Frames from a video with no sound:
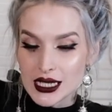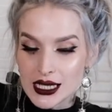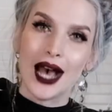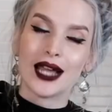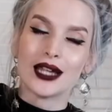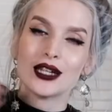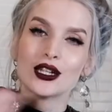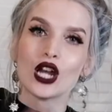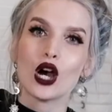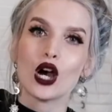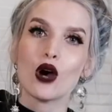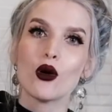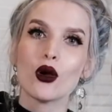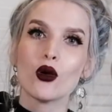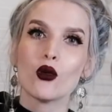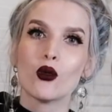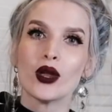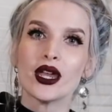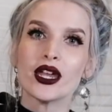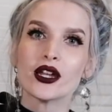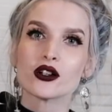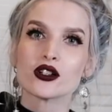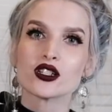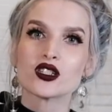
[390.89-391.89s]
I know it
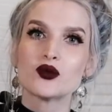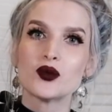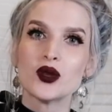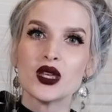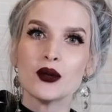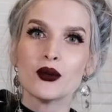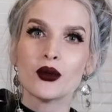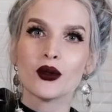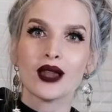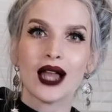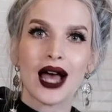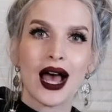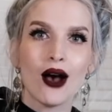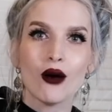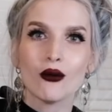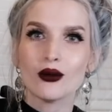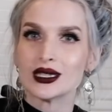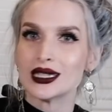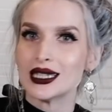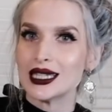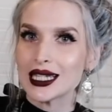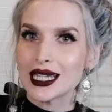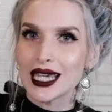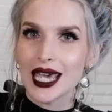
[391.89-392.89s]
weirds people out with
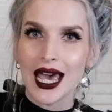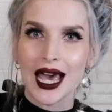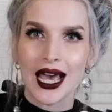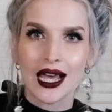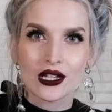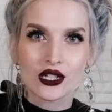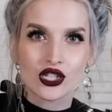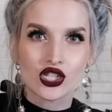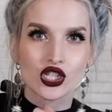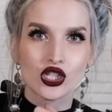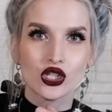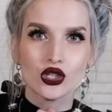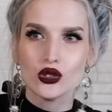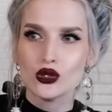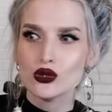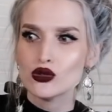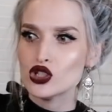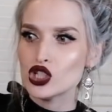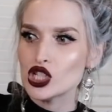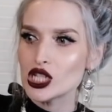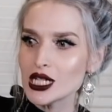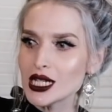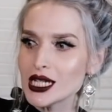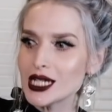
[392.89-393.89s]
the cashew
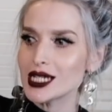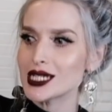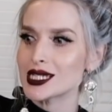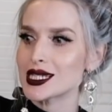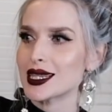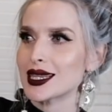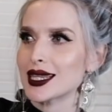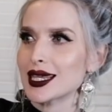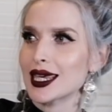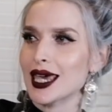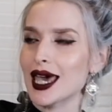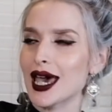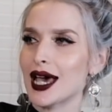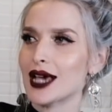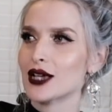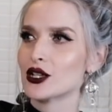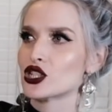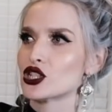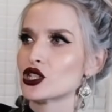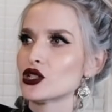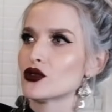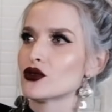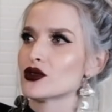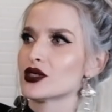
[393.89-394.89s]
cheese and the
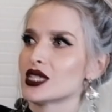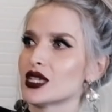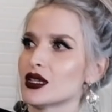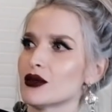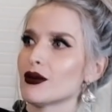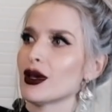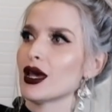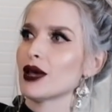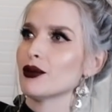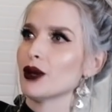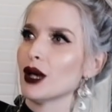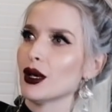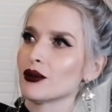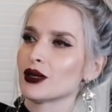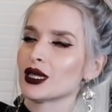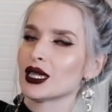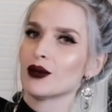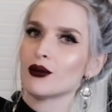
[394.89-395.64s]
cashews in my pumpkin